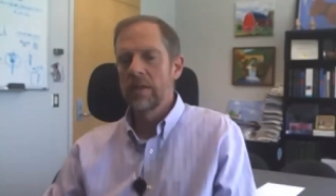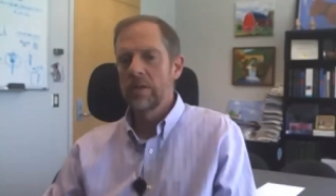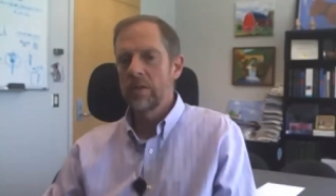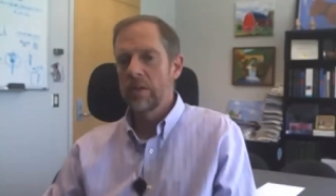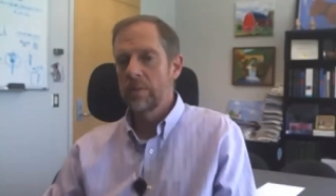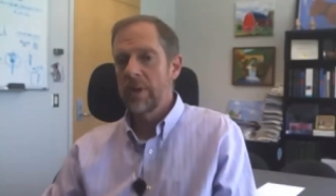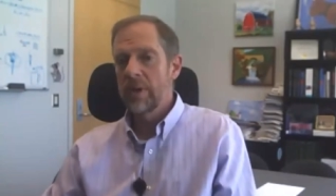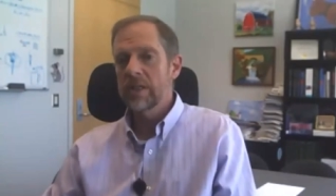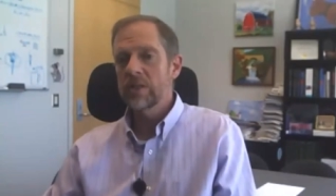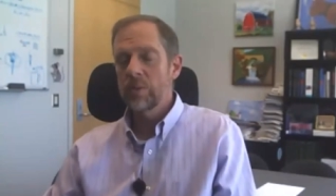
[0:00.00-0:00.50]
do
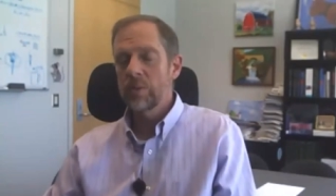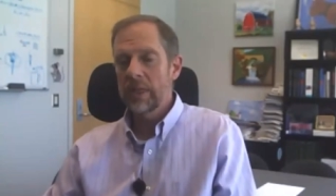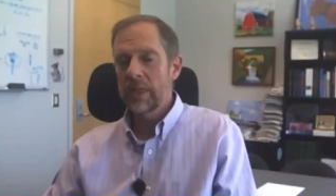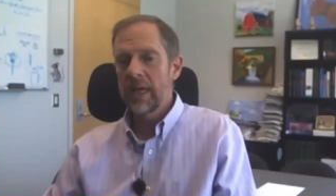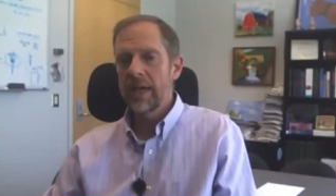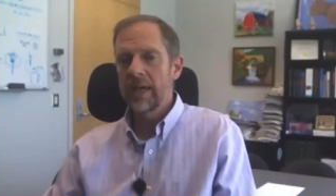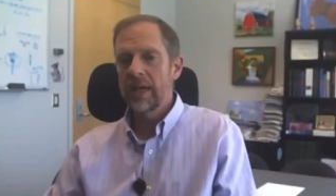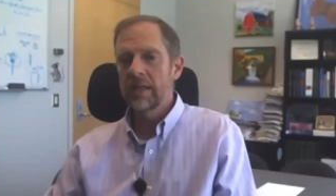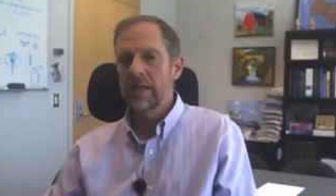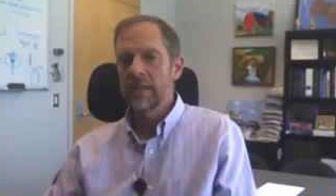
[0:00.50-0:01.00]
the best we
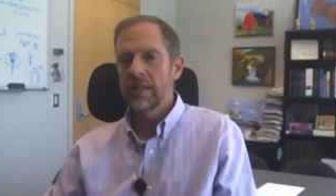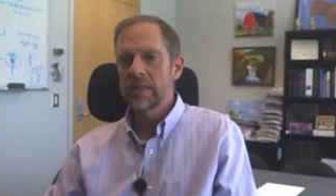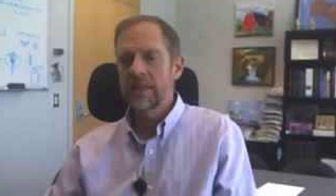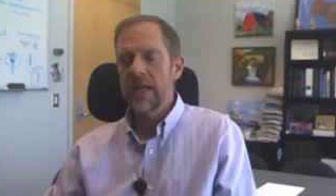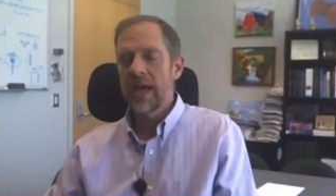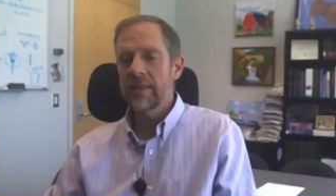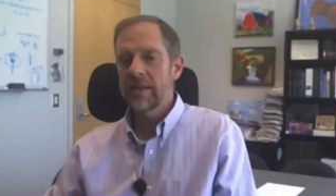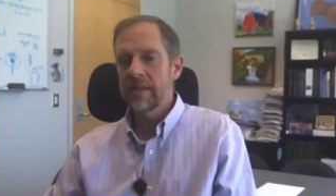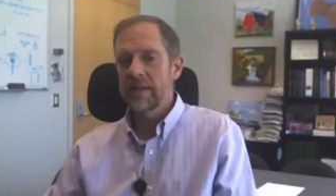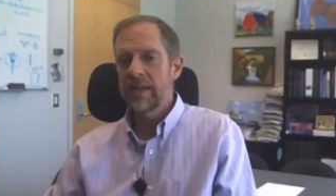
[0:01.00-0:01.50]
can to
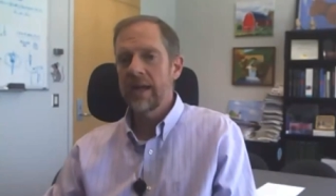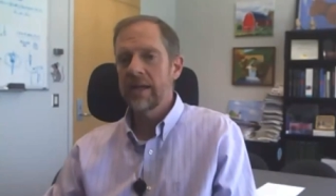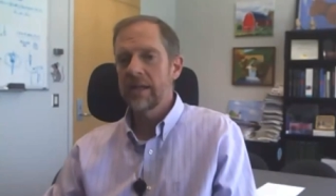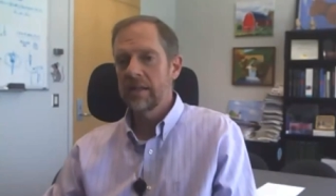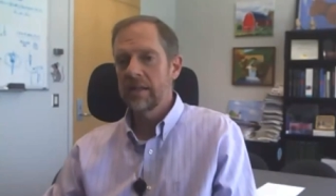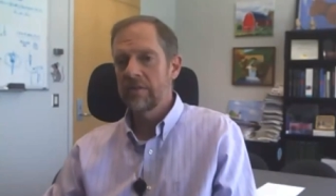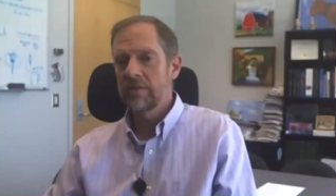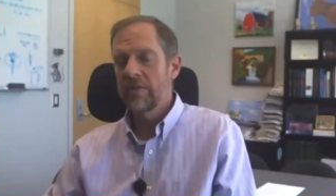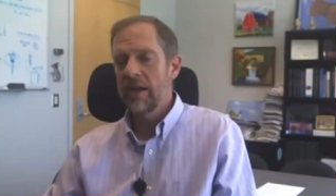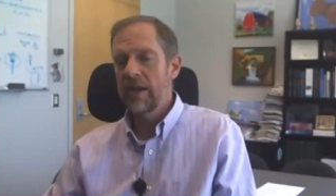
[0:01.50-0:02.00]
stack the deck
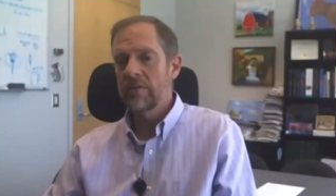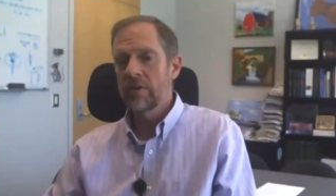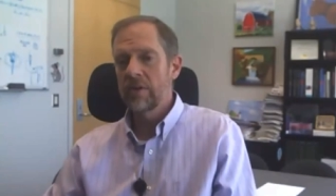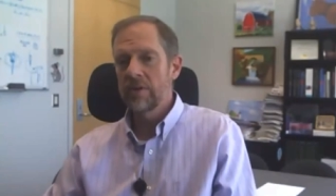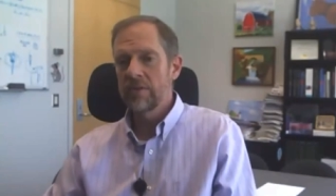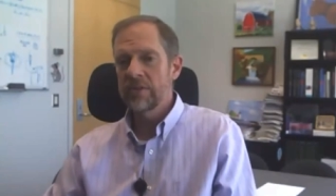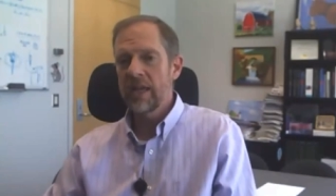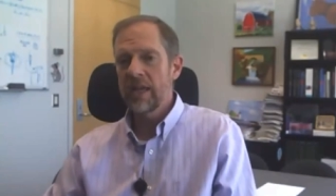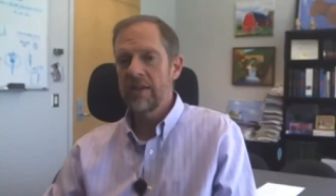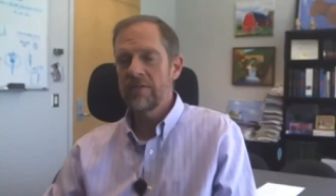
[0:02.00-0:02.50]
in the favor
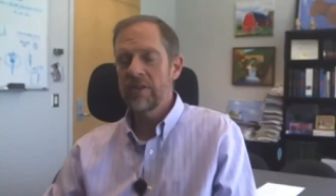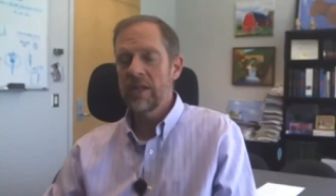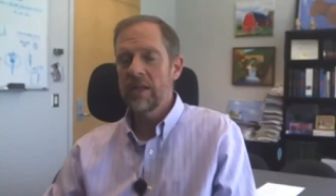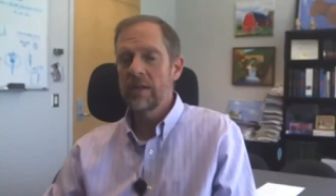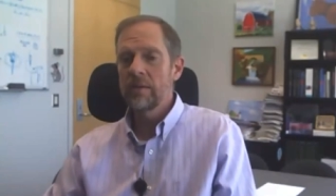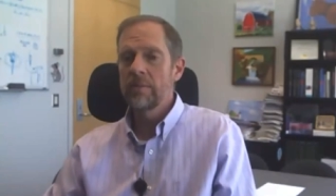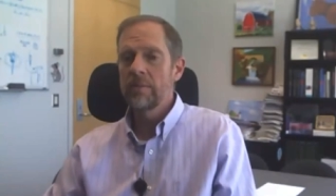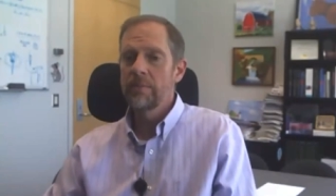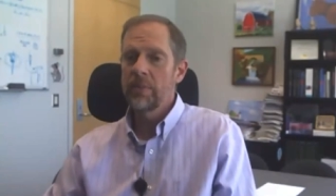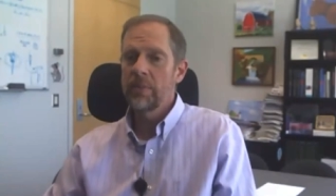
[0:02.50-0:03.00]
of
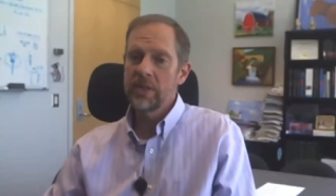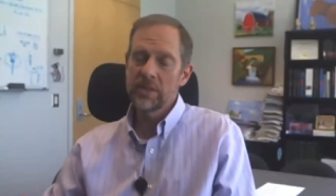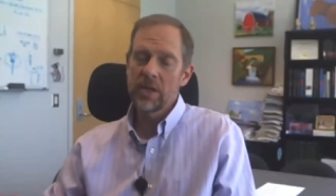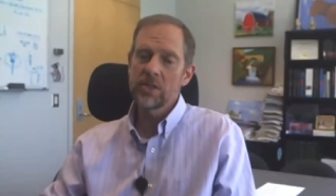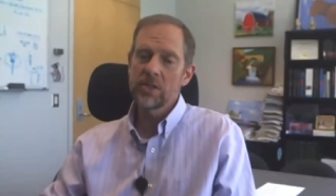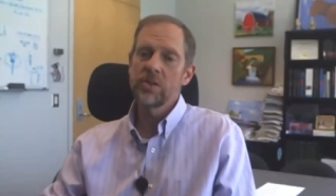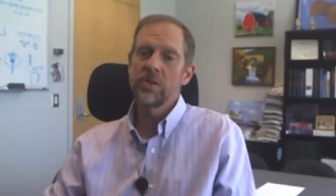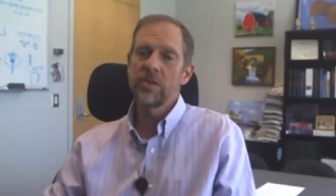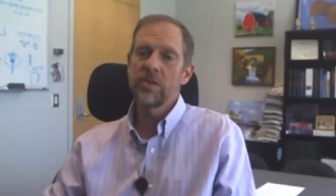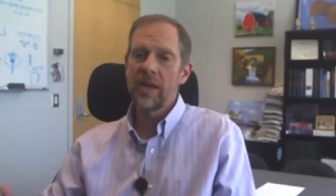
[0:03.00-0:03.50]
safety, but it's
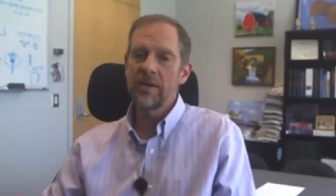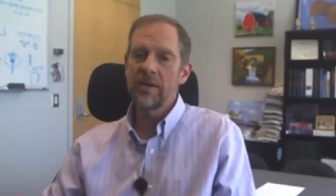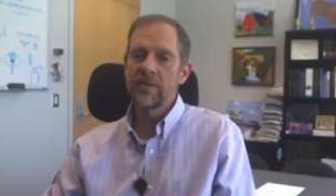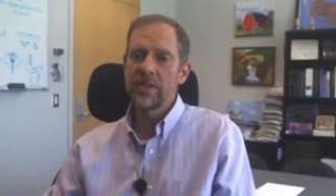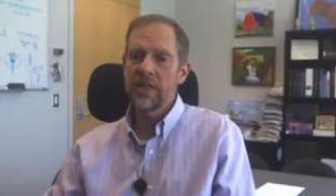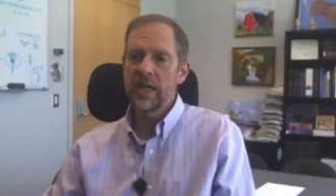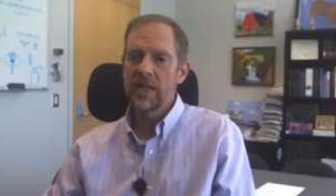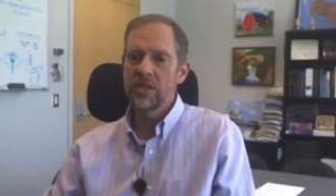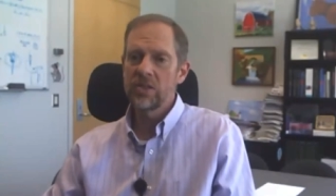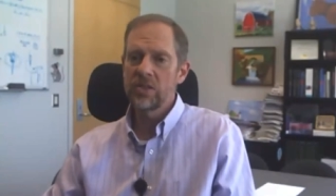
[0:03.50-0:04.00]
also the
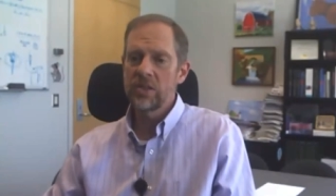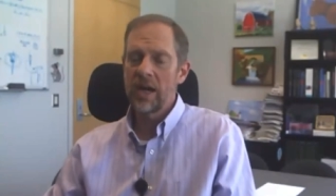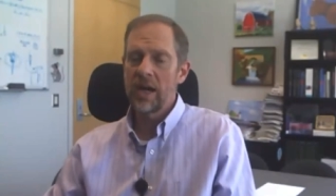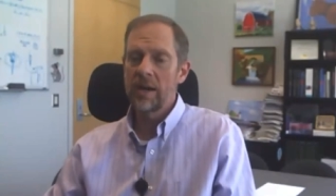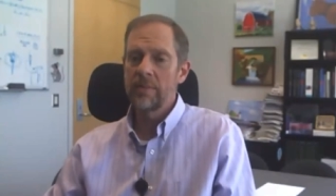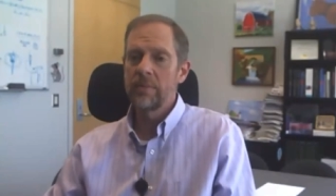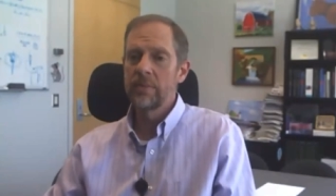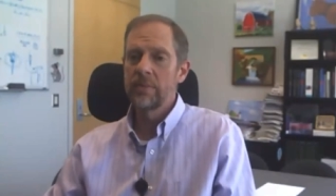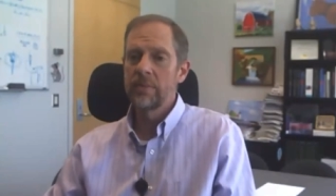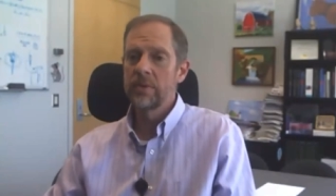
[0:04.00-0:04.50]
FDA's
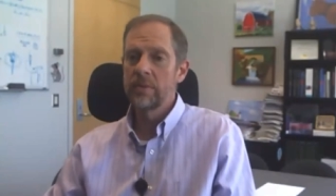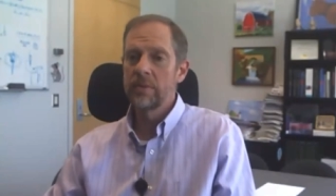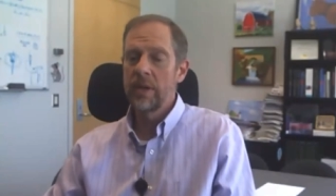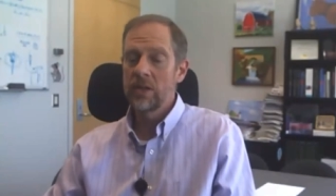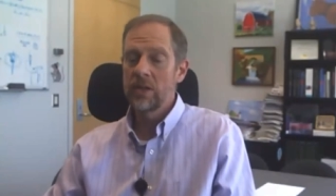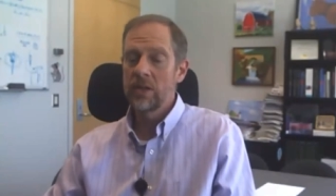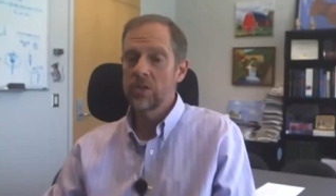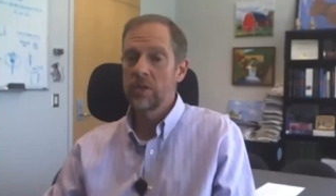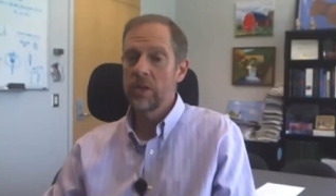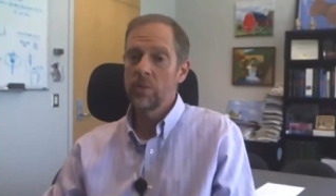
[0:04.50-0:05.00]
job to
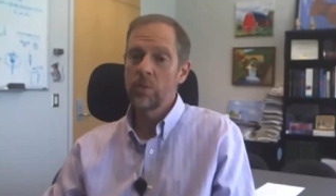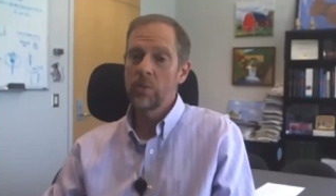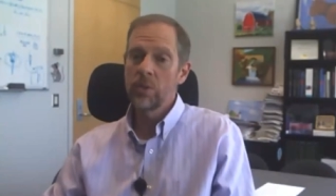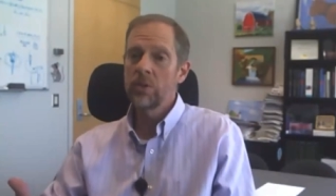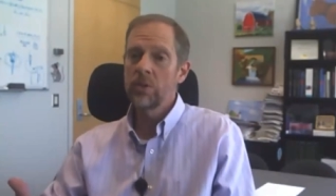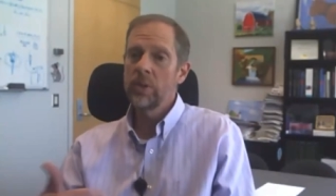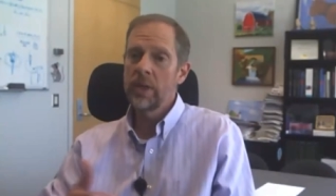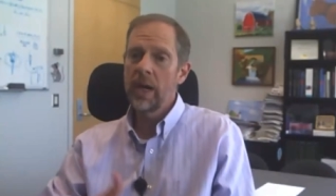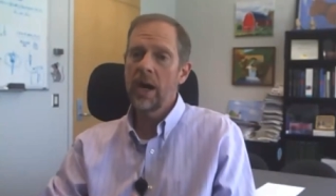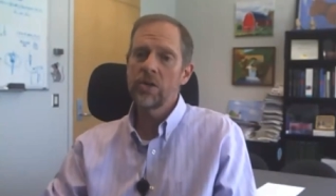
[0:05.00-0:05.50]
make sure that we're
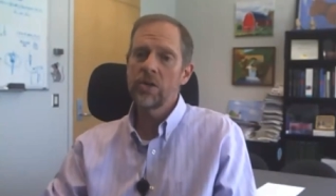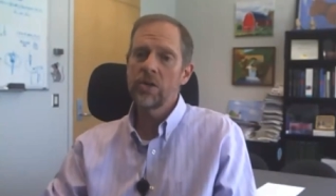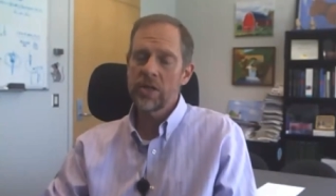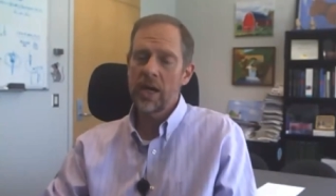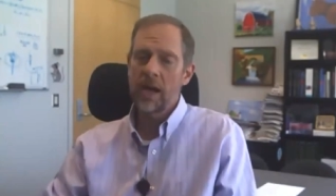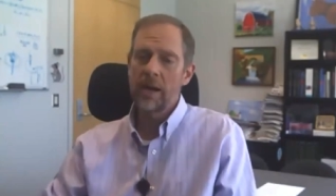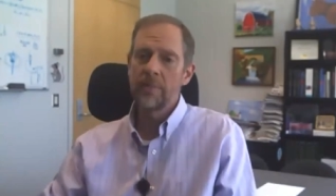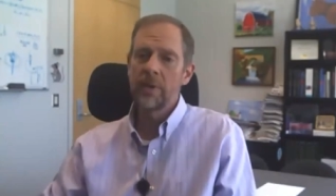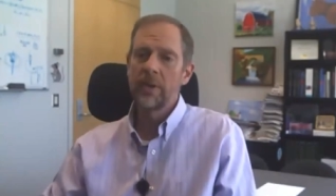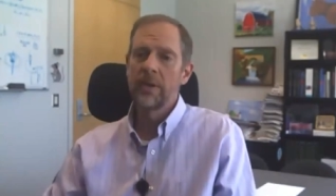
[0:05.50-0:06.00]
doing our
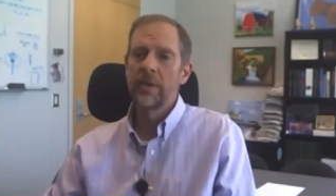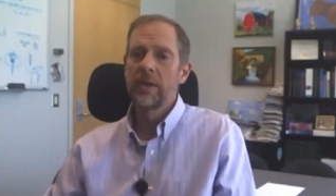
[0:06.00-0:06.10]
job.